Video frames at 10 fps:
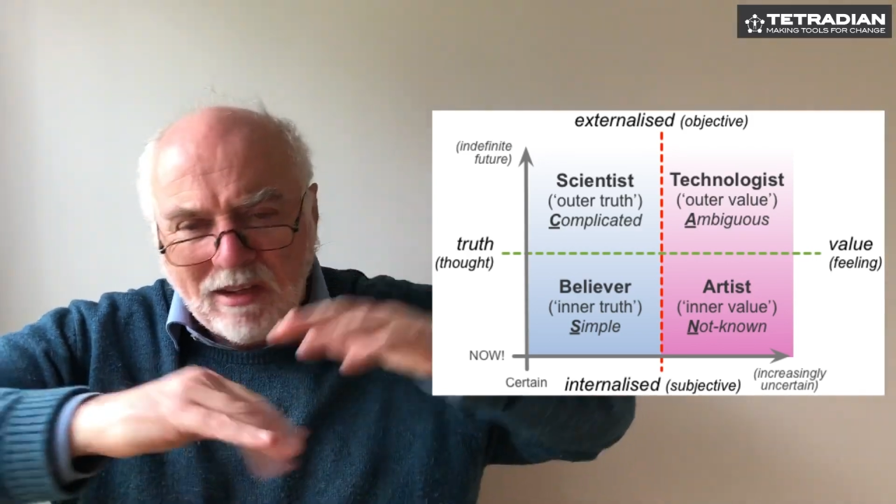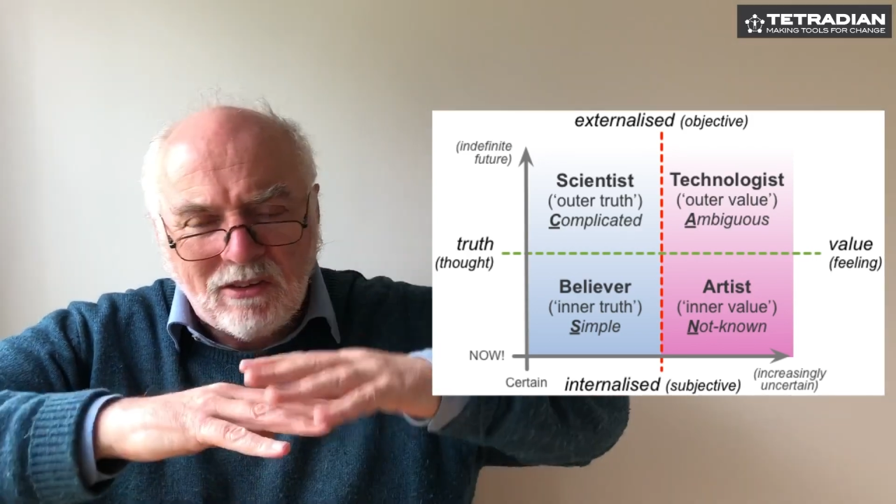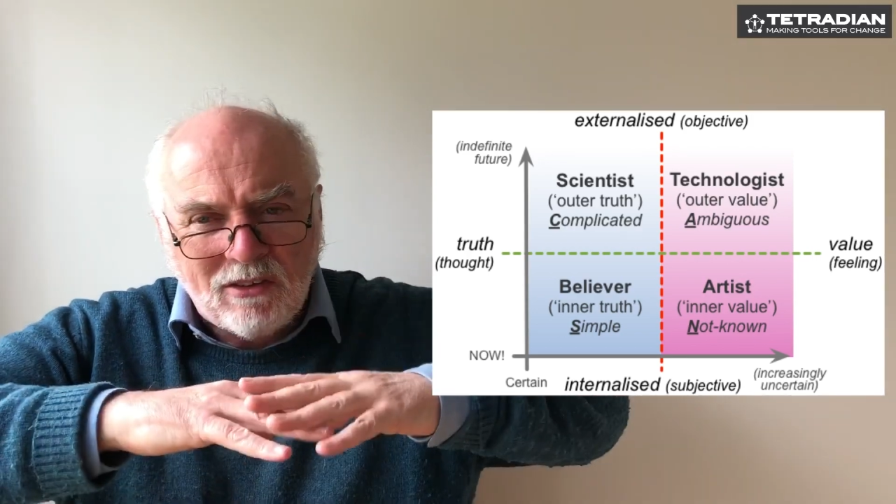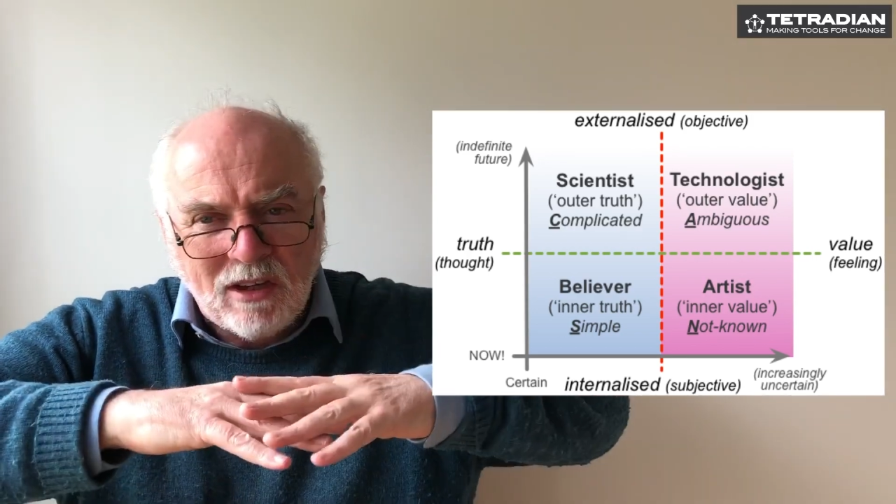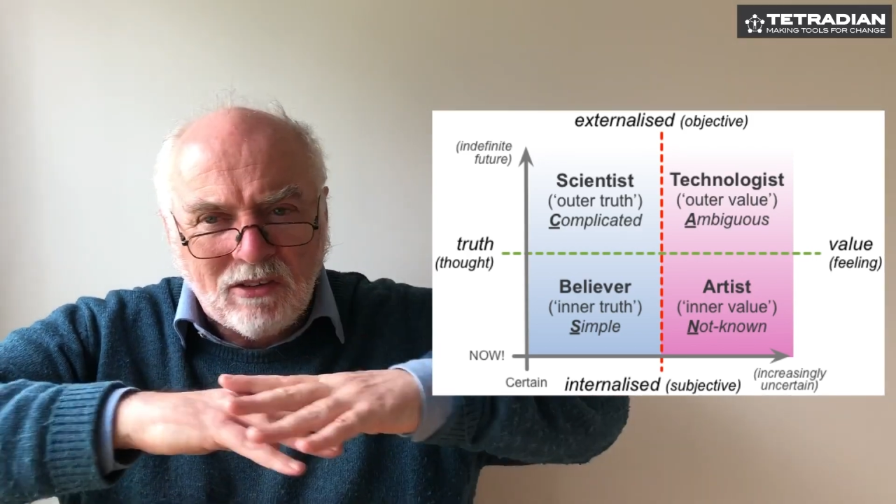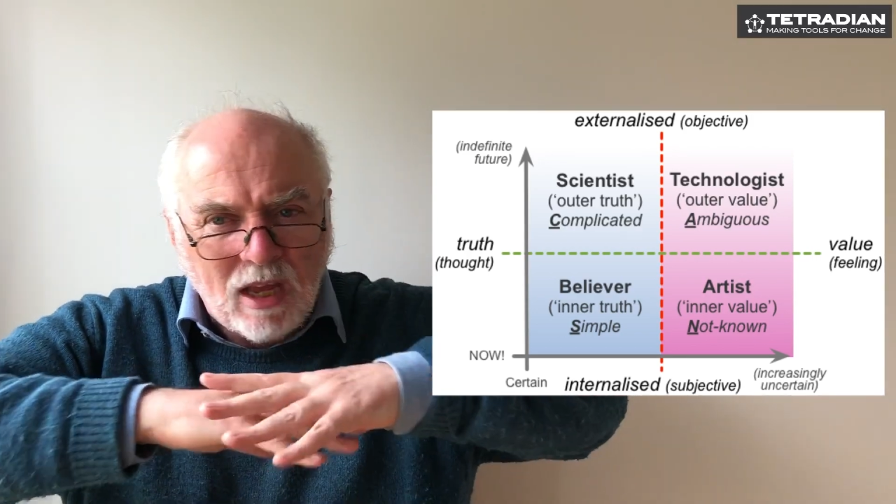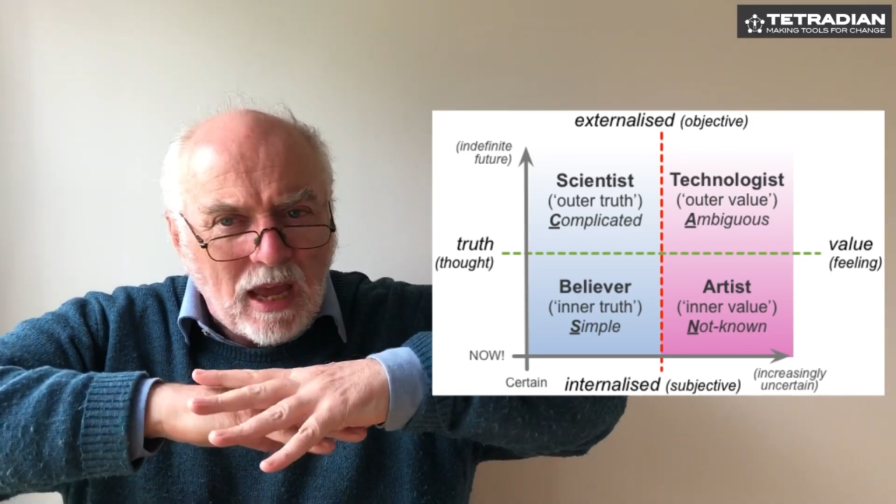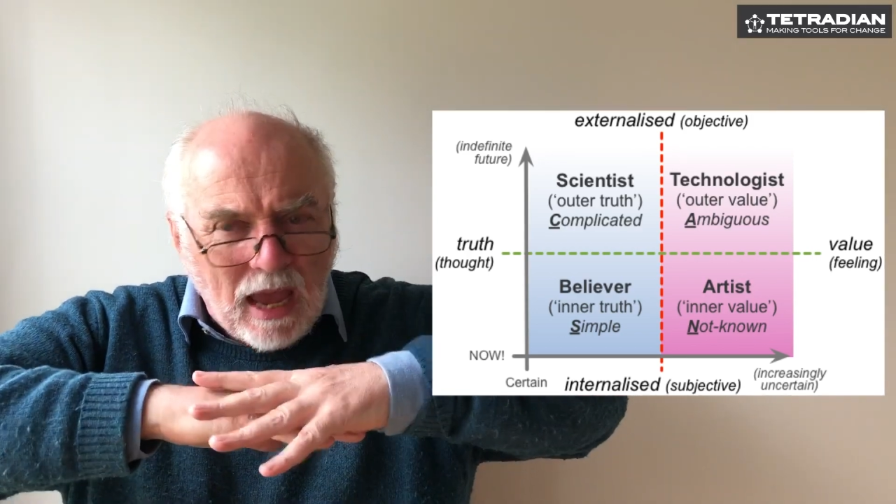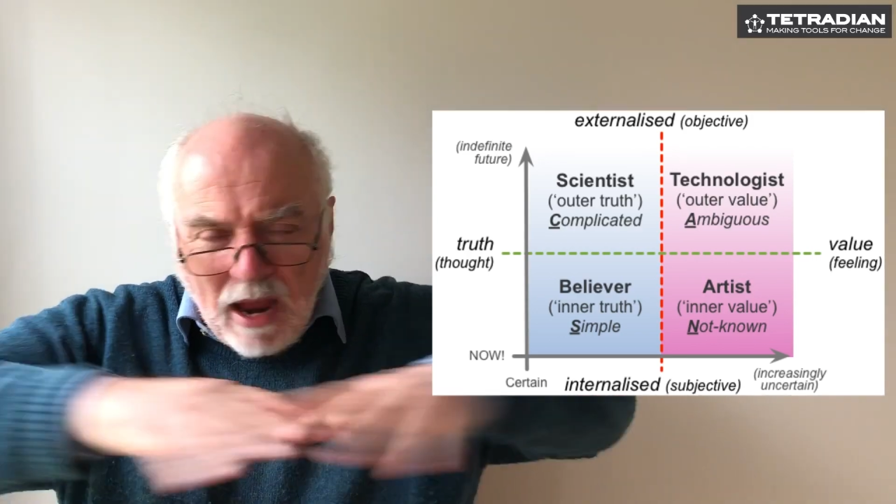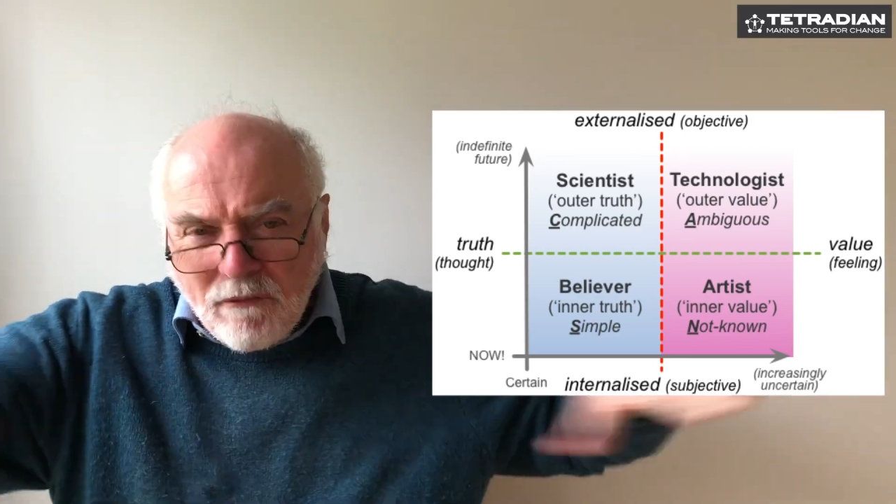it's just
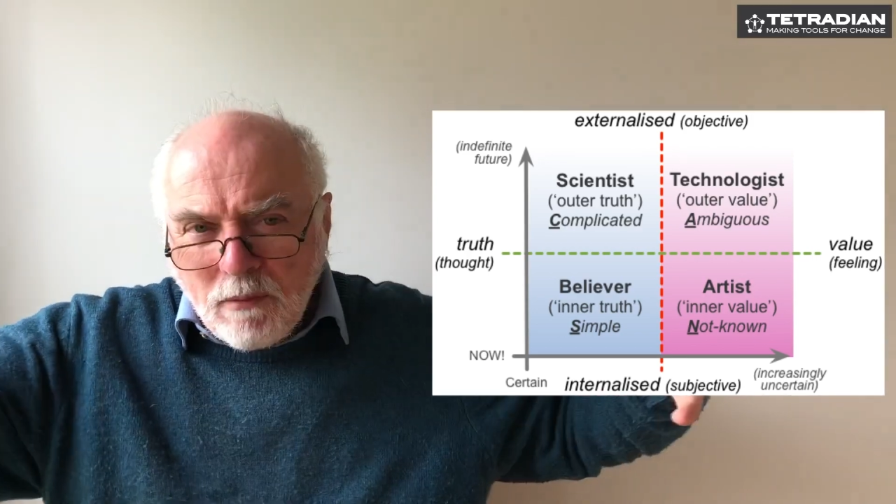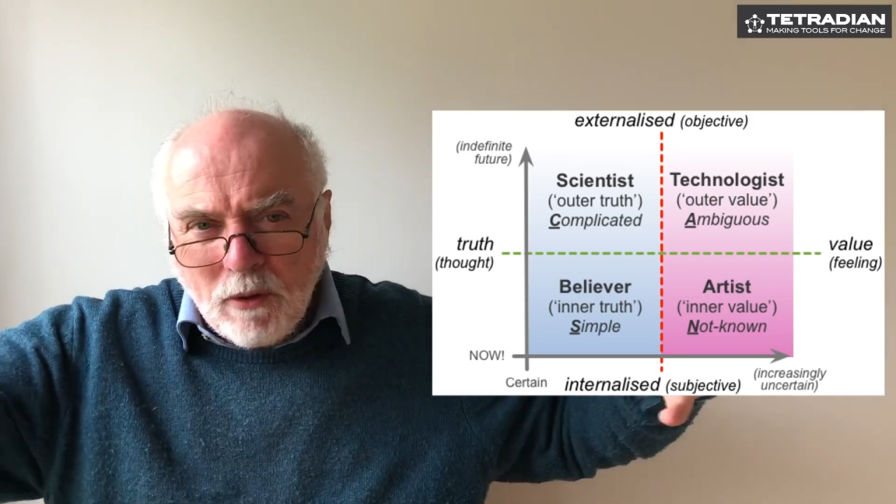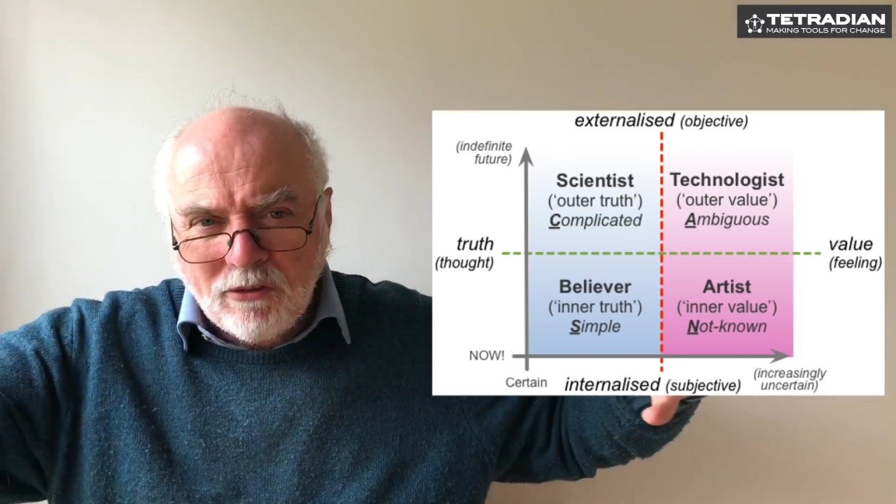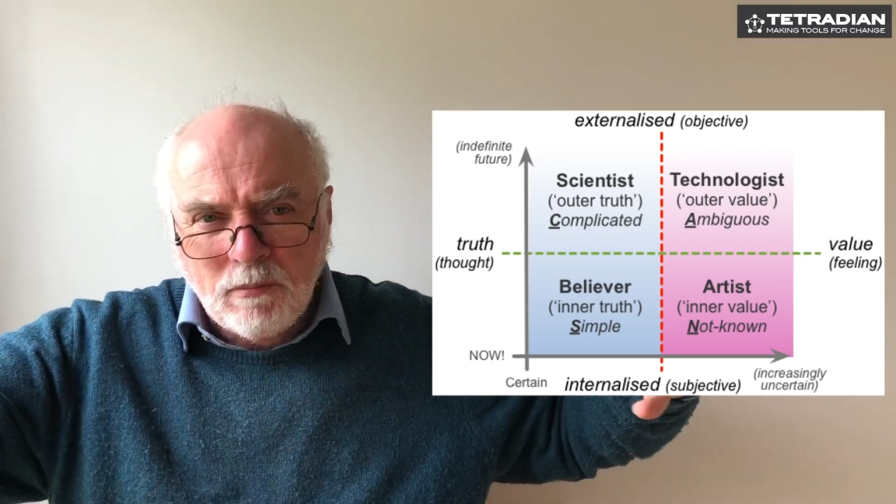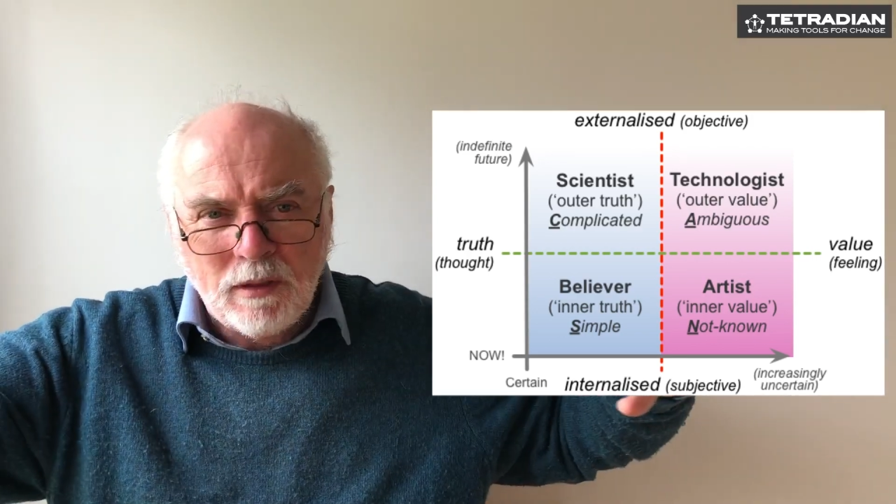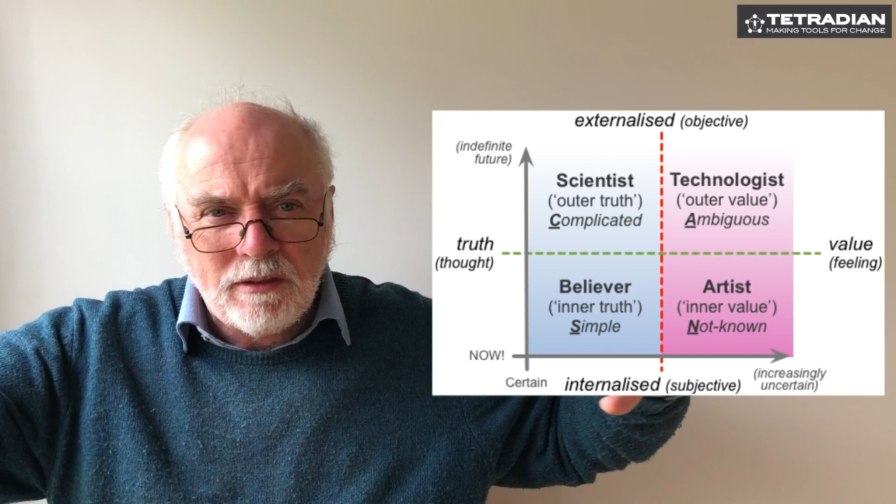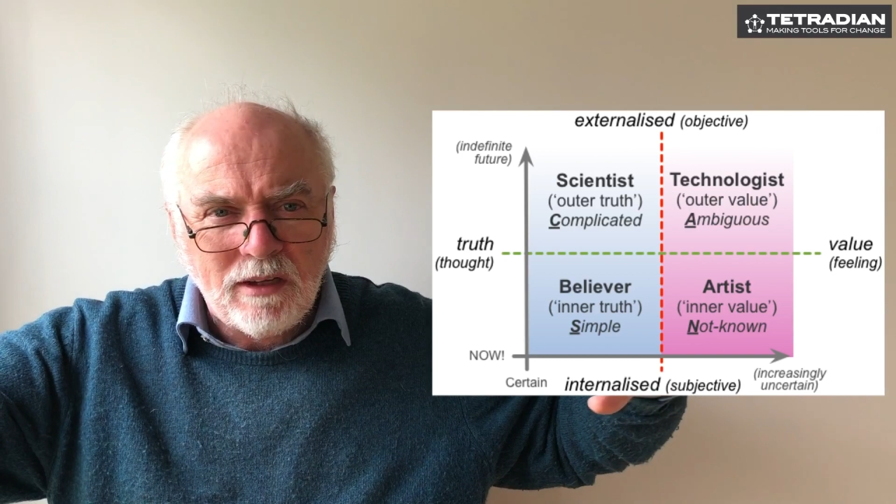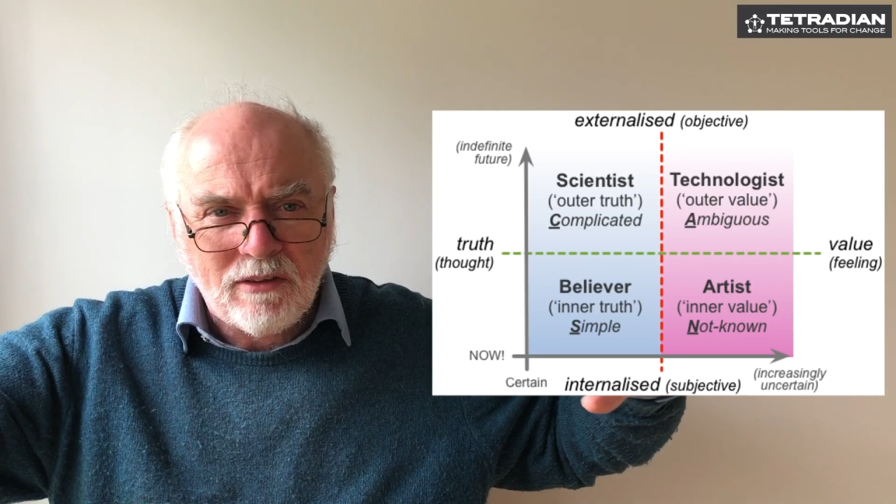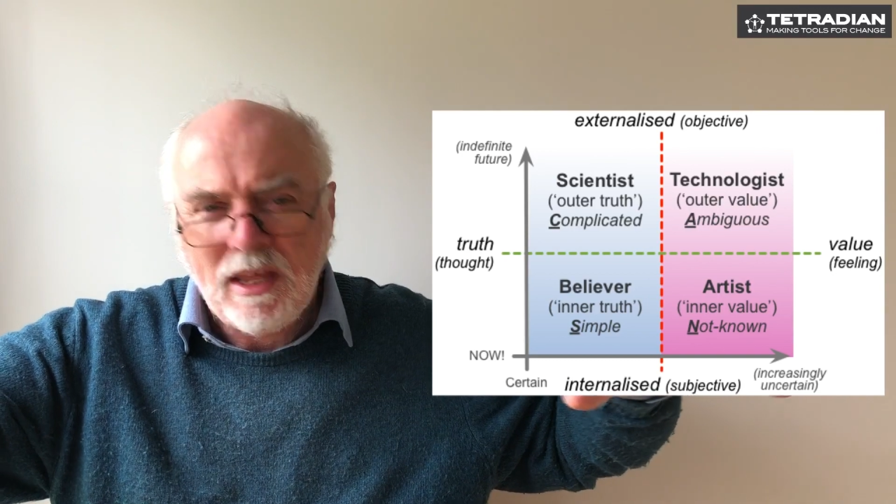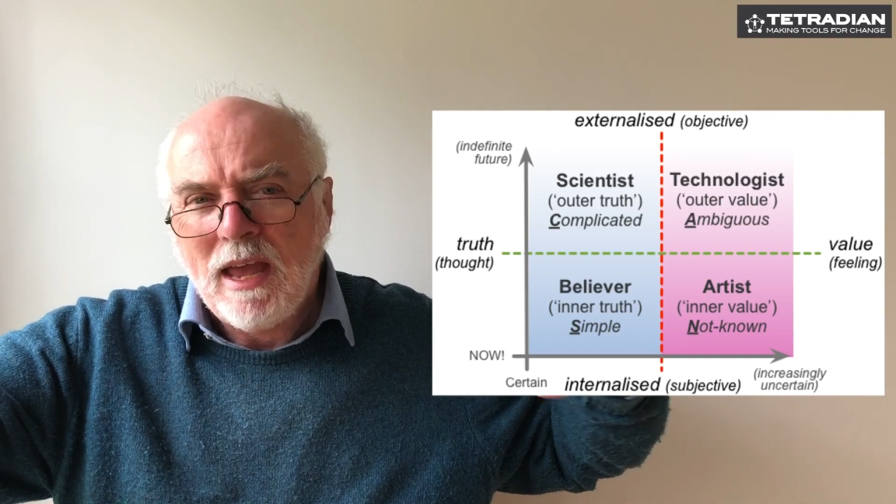every possibility
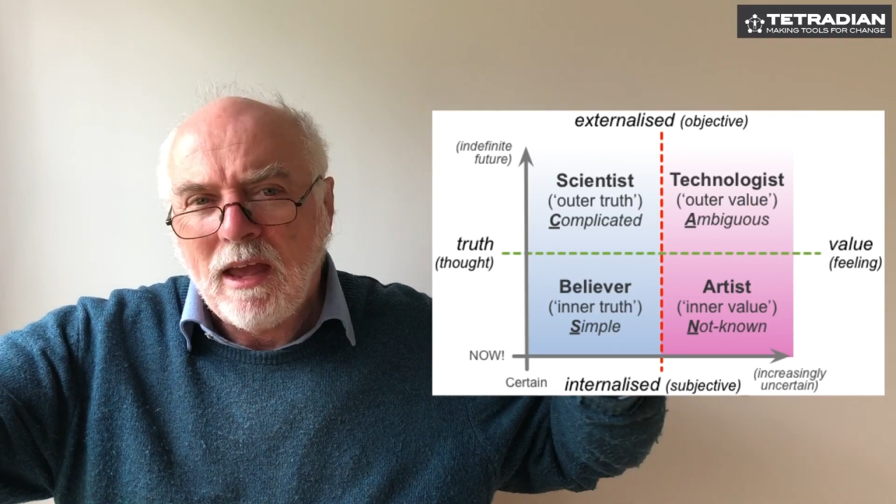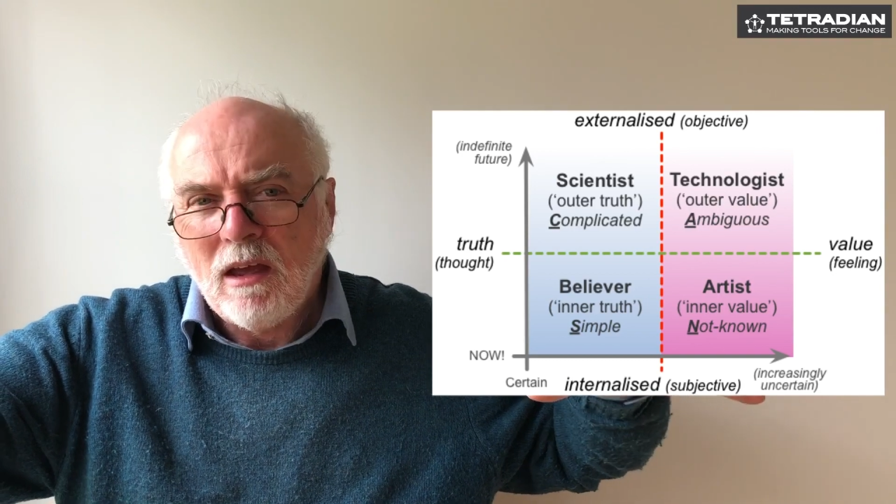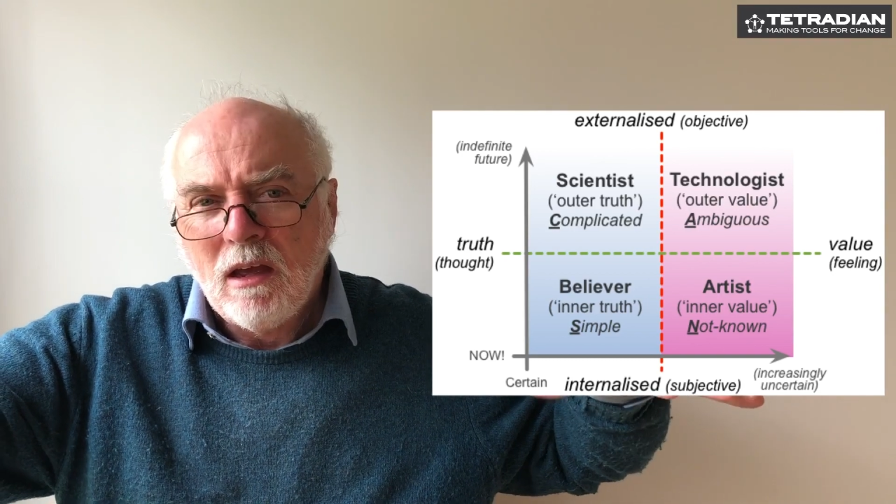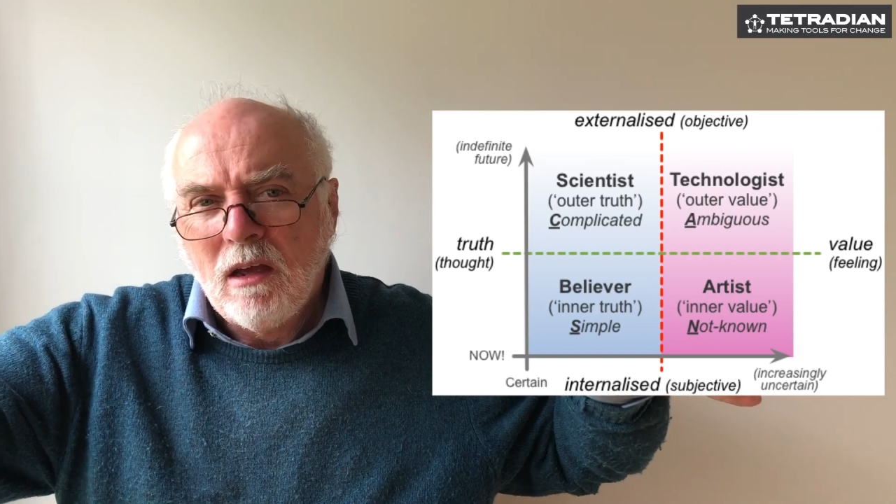is there